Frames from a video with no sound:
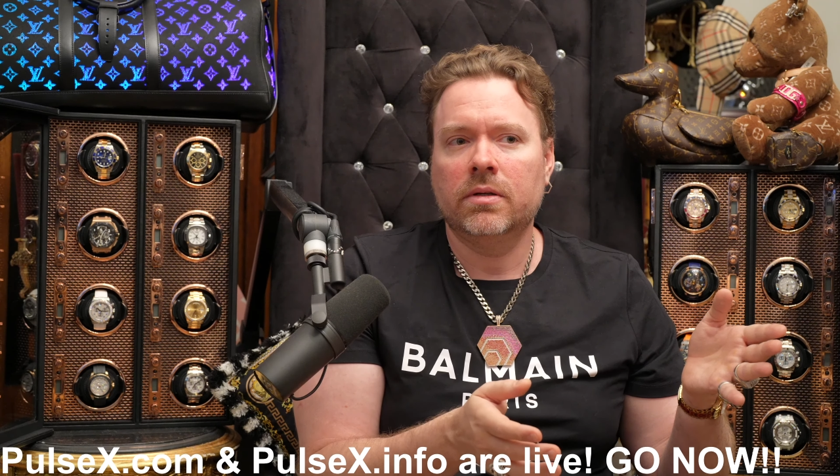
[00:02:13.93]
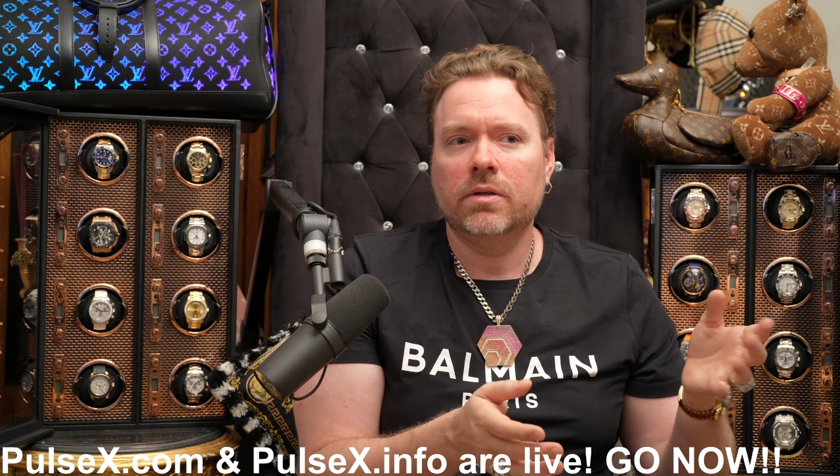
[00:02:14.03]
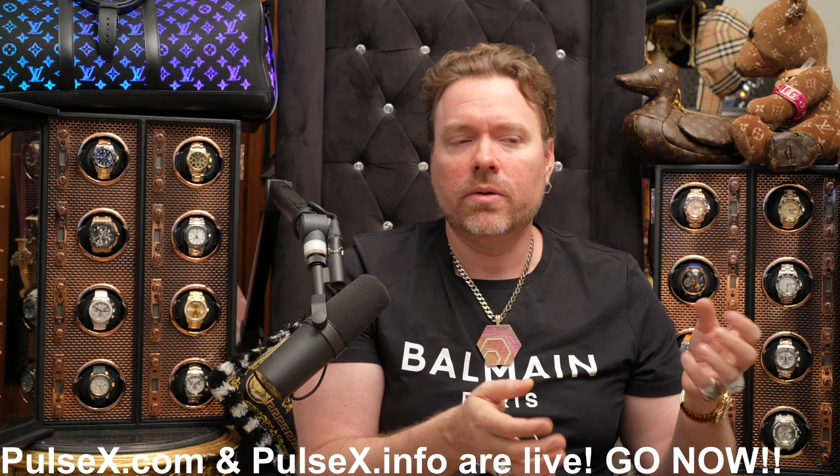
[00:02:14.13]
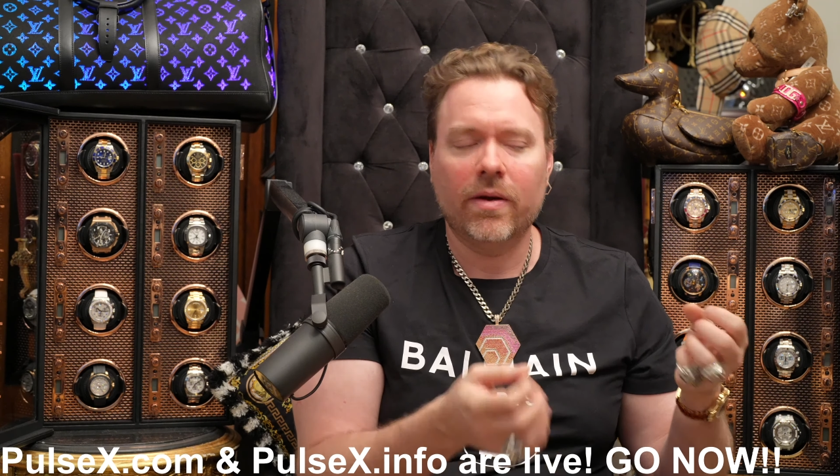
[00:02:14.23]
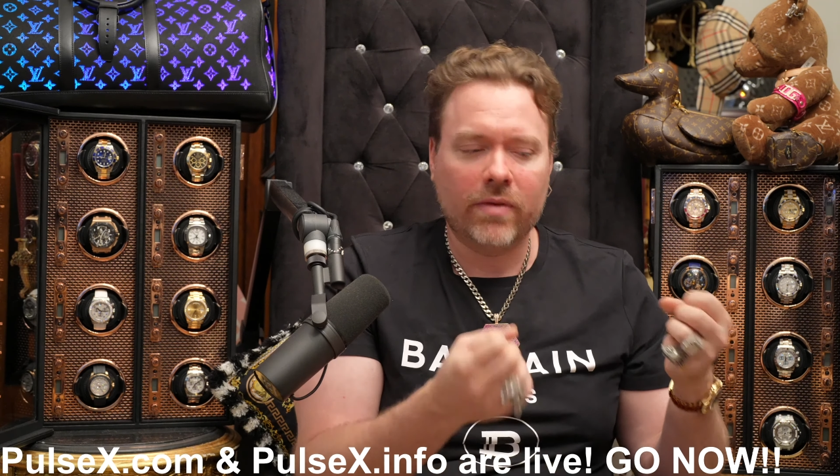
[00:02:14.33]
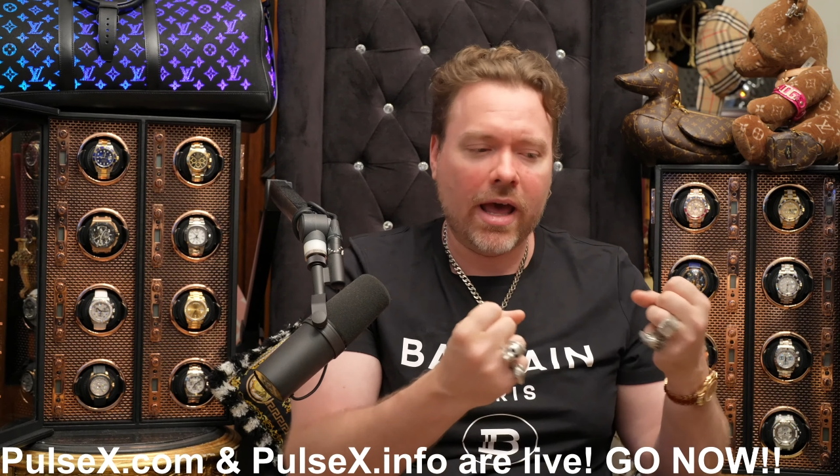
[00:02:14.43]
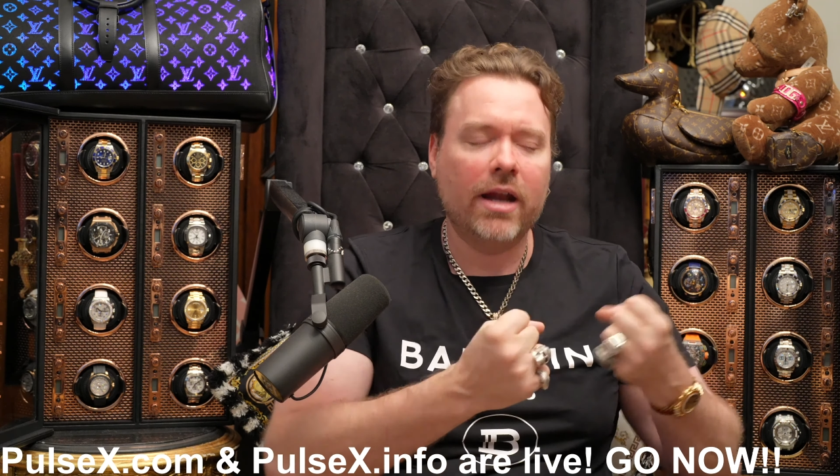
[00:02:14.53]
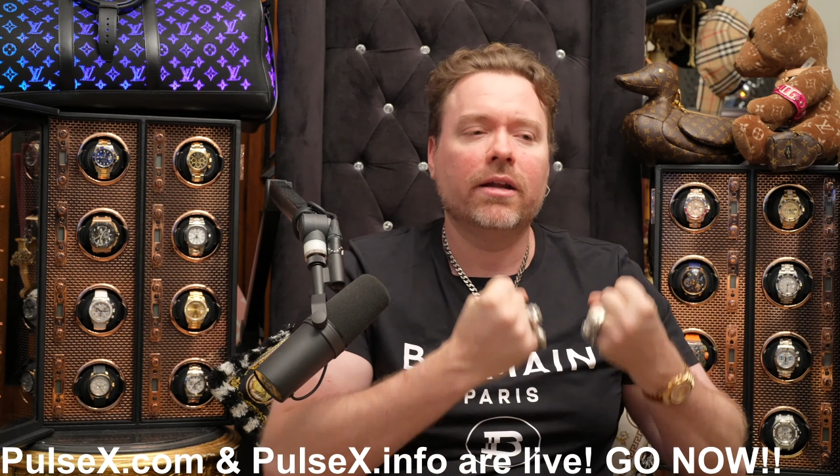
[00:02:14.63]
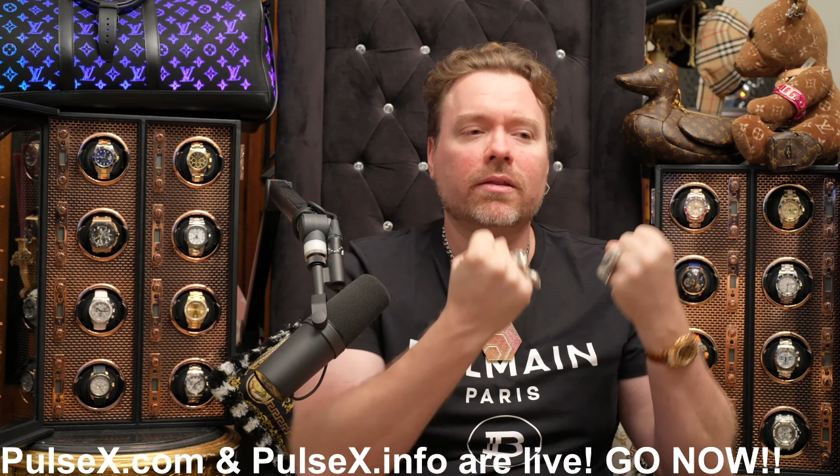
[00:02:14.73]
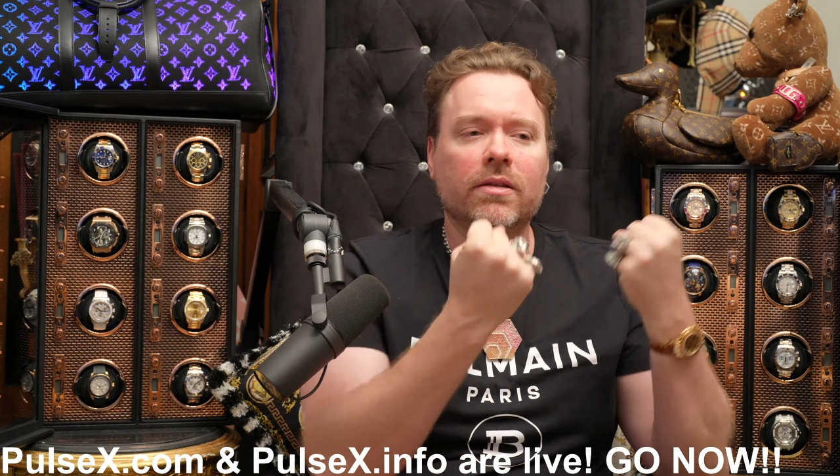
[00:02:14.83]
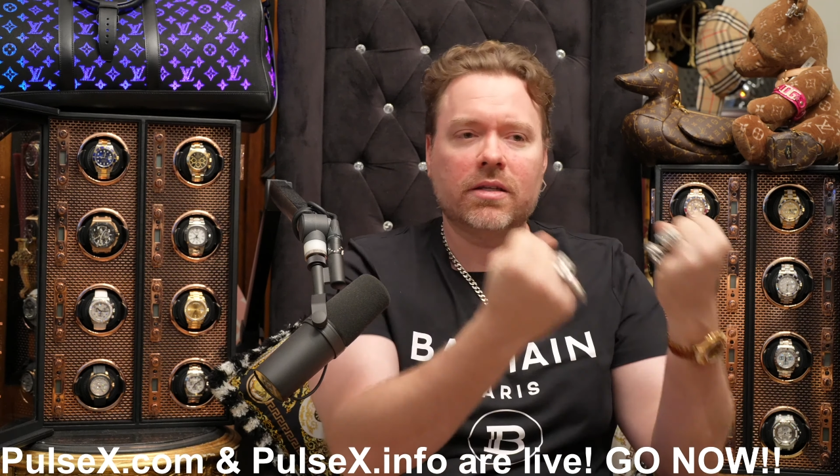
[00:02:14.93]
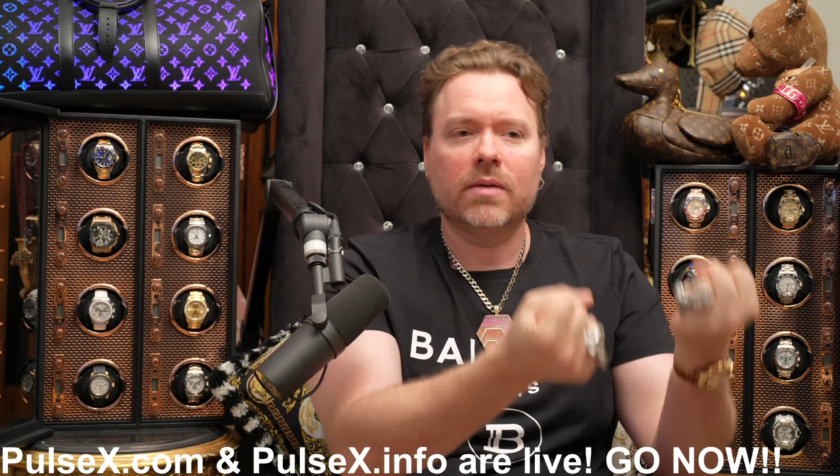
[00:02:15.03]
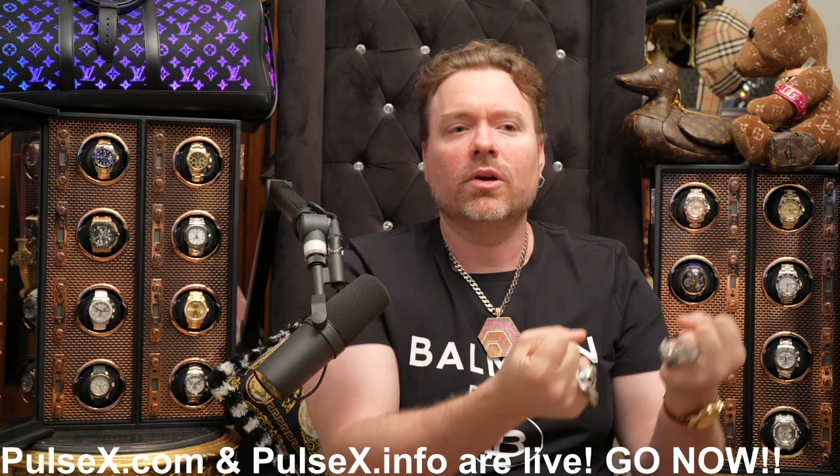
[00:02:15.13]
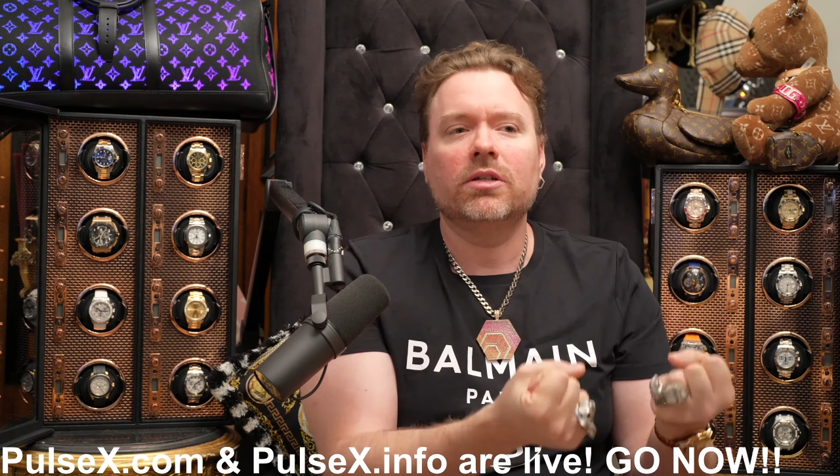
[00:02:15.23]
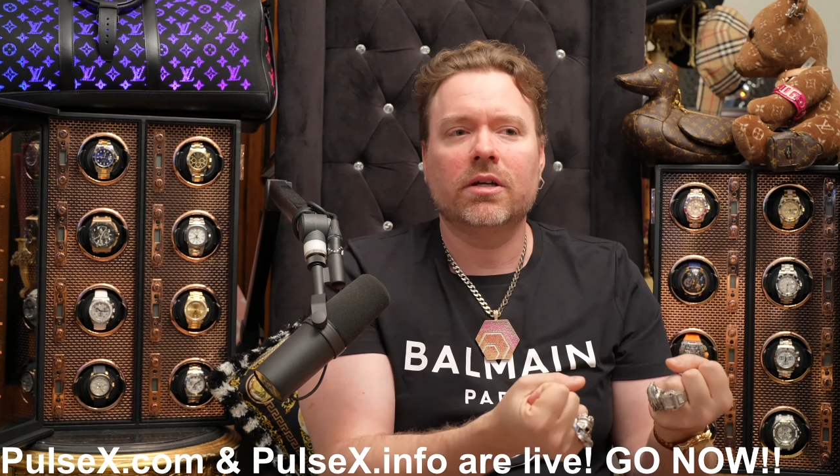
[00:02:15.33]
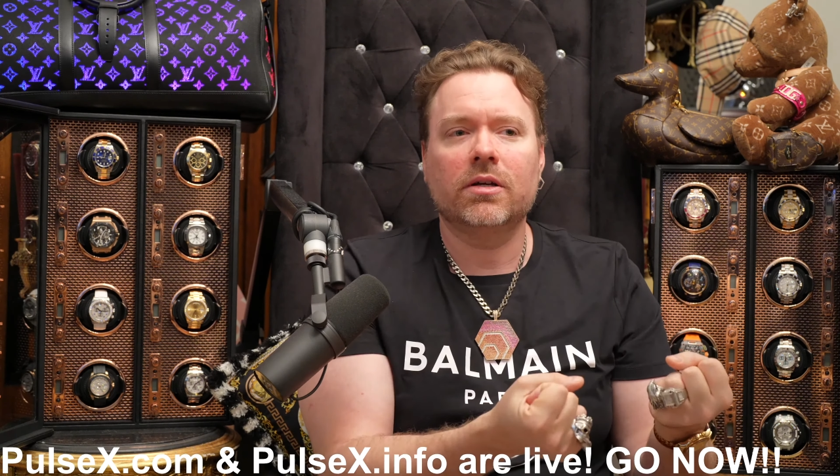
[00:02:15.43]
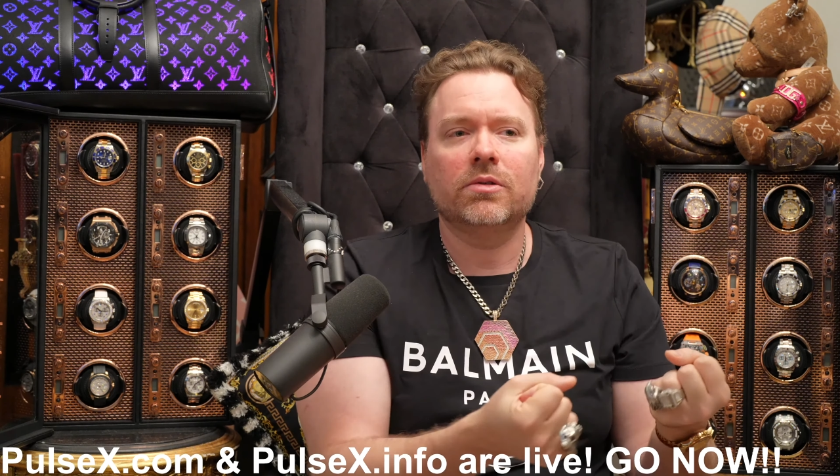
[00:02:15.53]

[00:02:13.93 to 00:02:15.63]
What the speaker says: You have to add it at the same ratio.